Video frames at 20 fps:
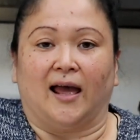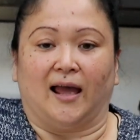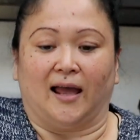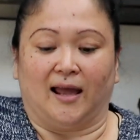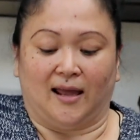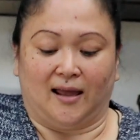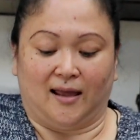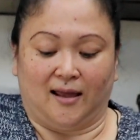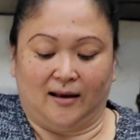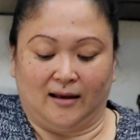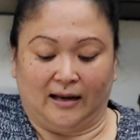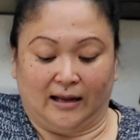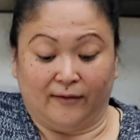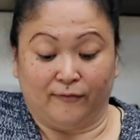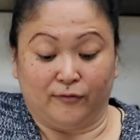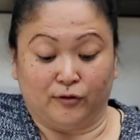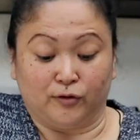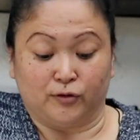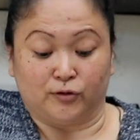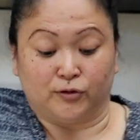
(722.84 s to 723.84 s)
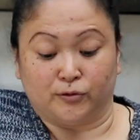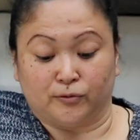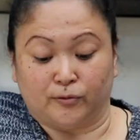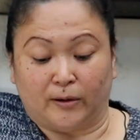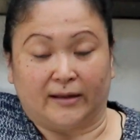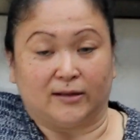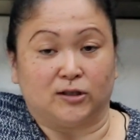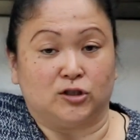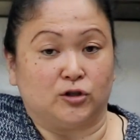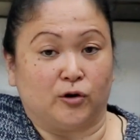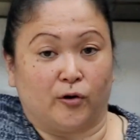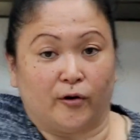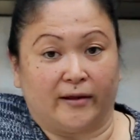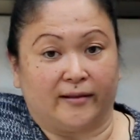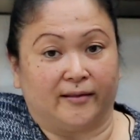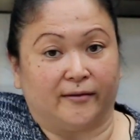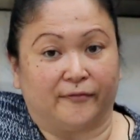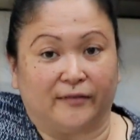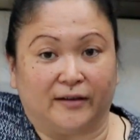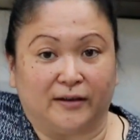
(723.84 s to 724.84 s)
and if you do
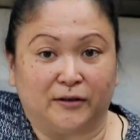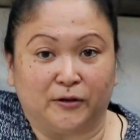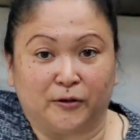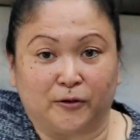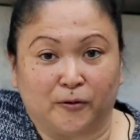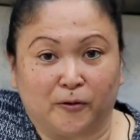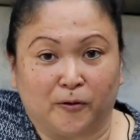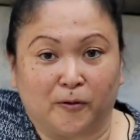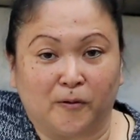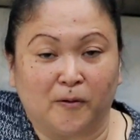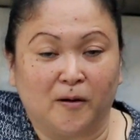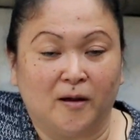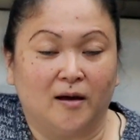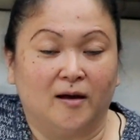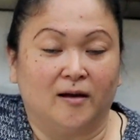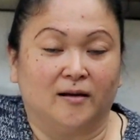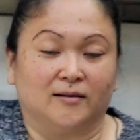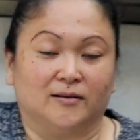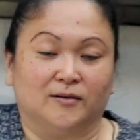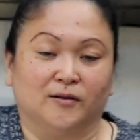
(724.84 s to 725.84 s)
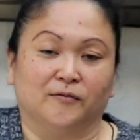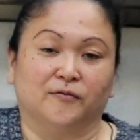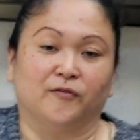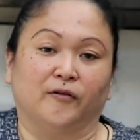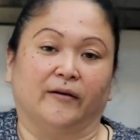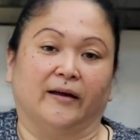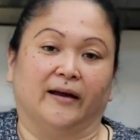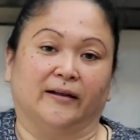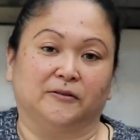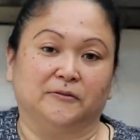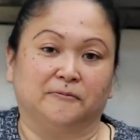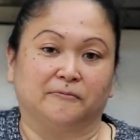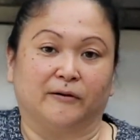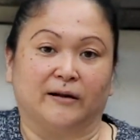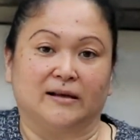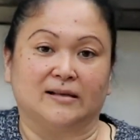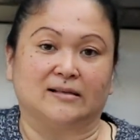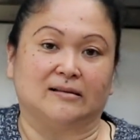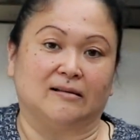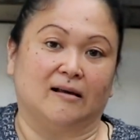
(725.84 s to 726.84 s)
enjoy the video, don't forget to
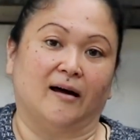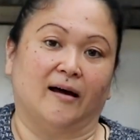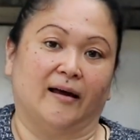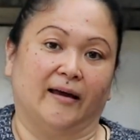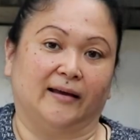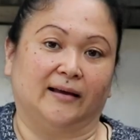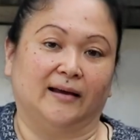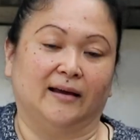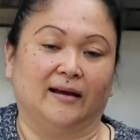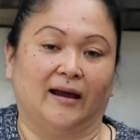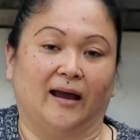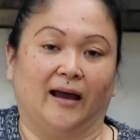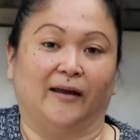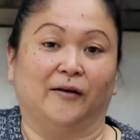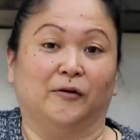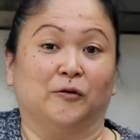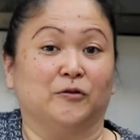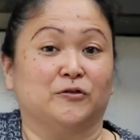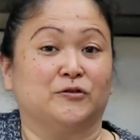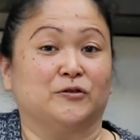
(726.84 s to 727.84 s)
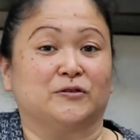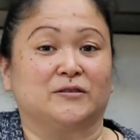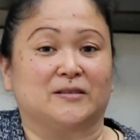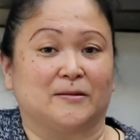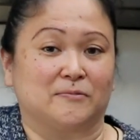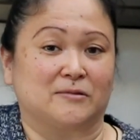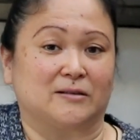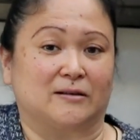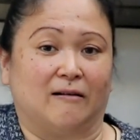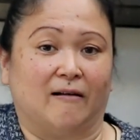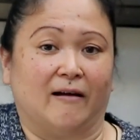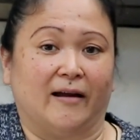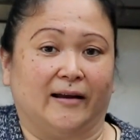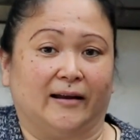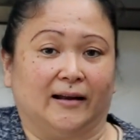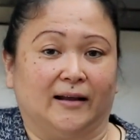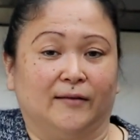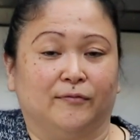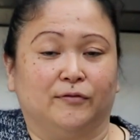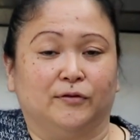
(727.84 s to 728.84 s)
press like and also
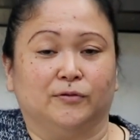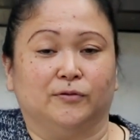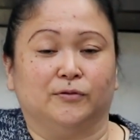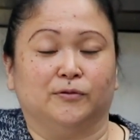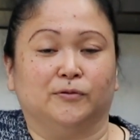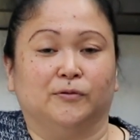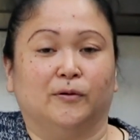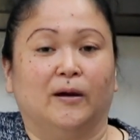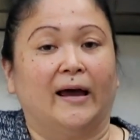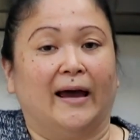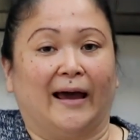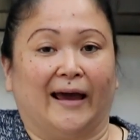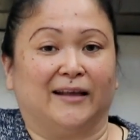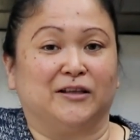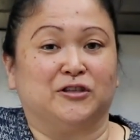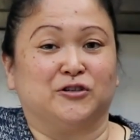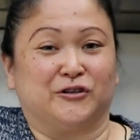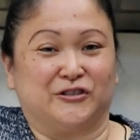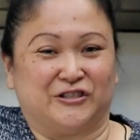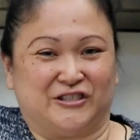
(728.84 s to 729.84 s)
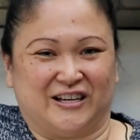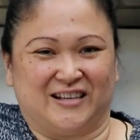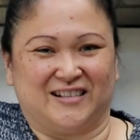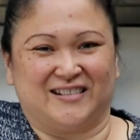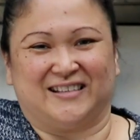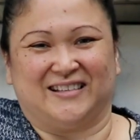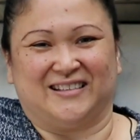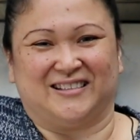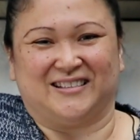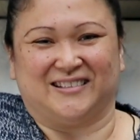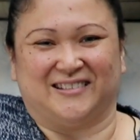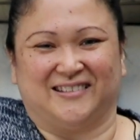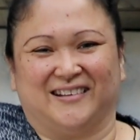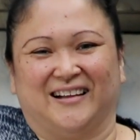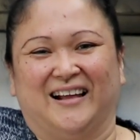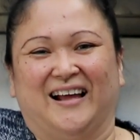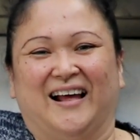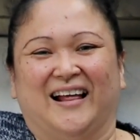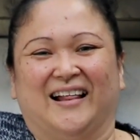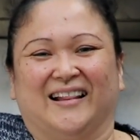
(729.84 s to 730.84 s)
subscribe if you enjoy Jess
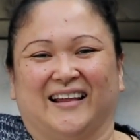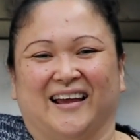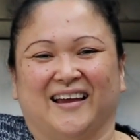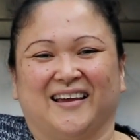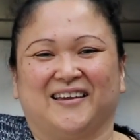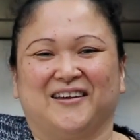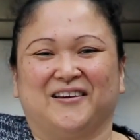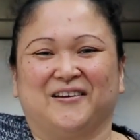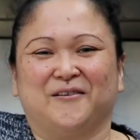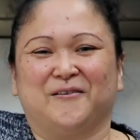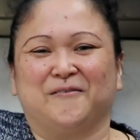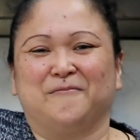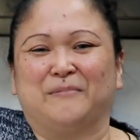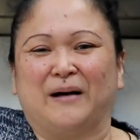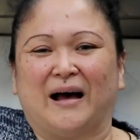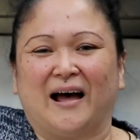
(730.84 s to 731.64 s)
Kitchen. Thank you,